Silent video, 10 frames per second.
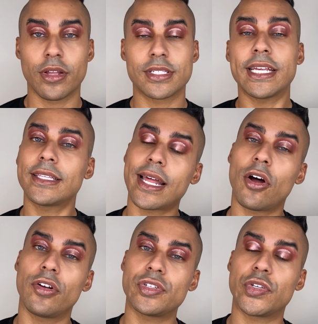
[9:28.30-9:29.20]
Taking that
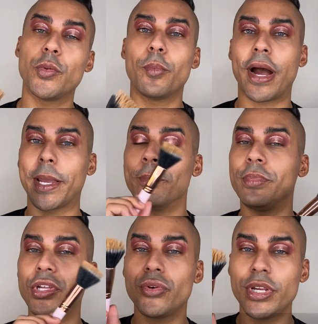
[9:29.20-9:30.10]
onto my
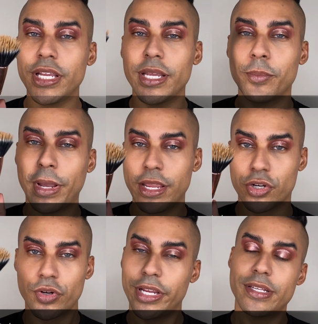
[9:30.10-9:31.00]
Beauty
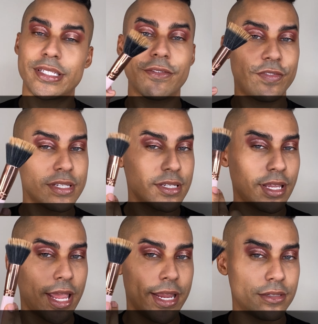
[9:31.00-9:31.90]
Bakery
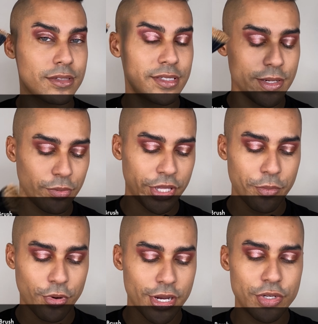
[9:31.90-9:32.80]
Sophisticate Stippling
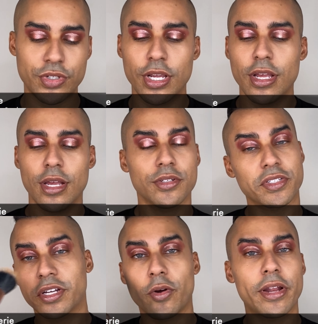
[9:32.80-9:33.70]
Brush. Just
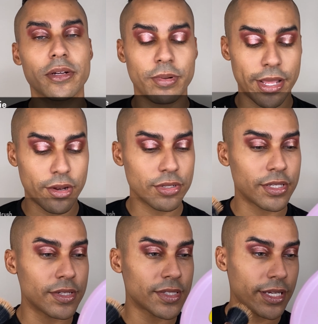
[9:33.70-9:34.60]
gonna go ahead and apply that onto
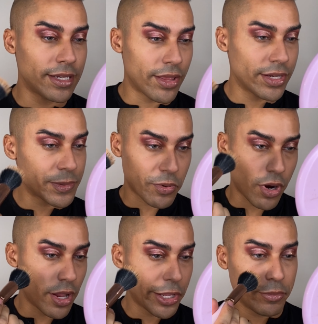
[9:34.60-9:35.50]
the skin now that it's
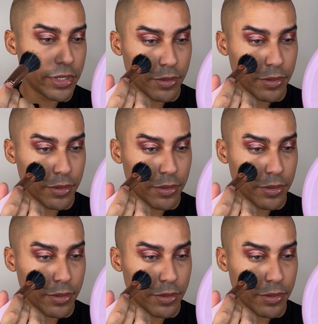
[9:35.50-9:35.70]
primed.